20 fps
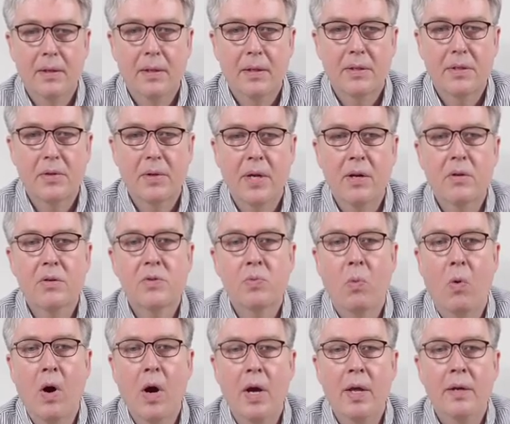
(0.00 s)
So here's
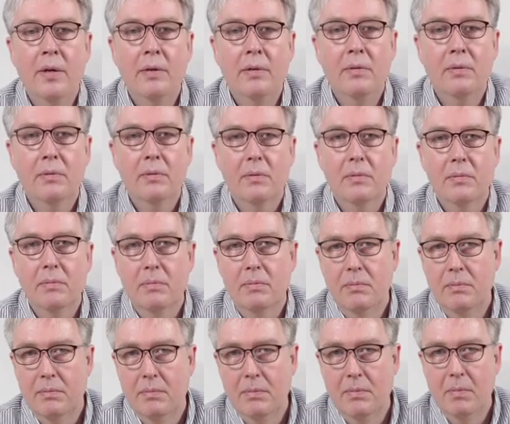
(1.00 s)
one
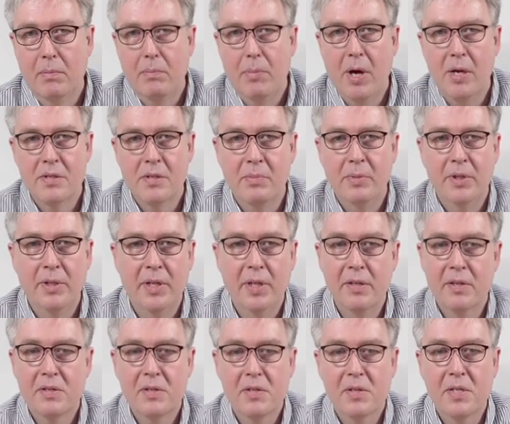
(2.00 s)
possibility.
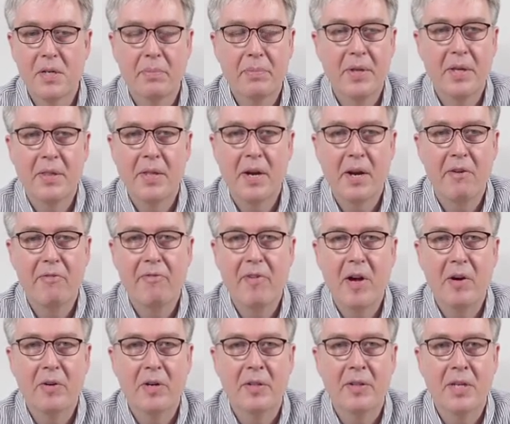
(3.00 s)
This is something that I
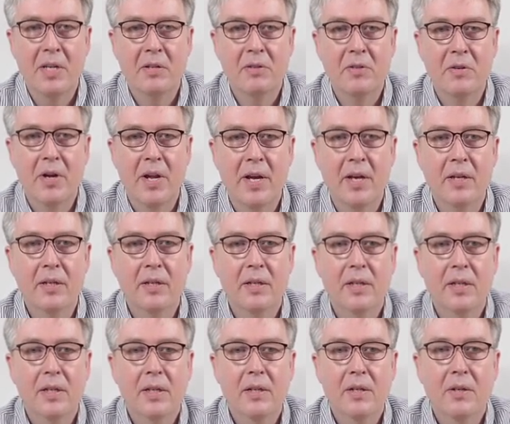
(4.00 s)
found on the internet.
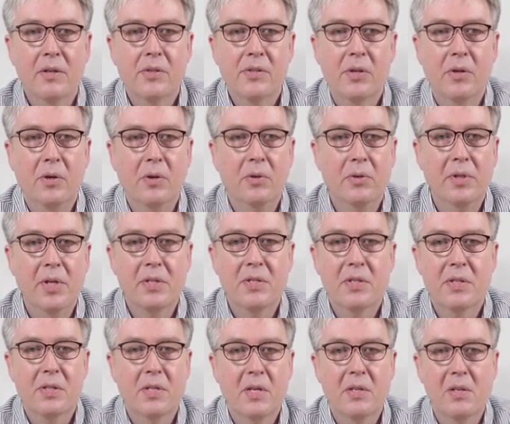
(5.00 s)
So
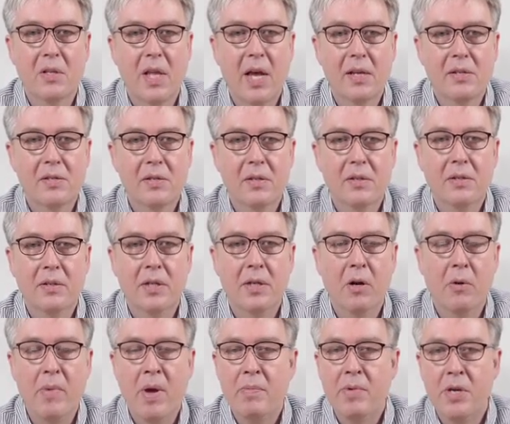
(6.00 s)
this this lesson, you
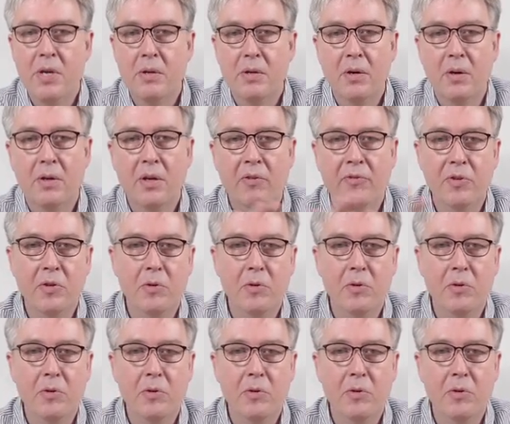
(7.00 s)
know, maybe if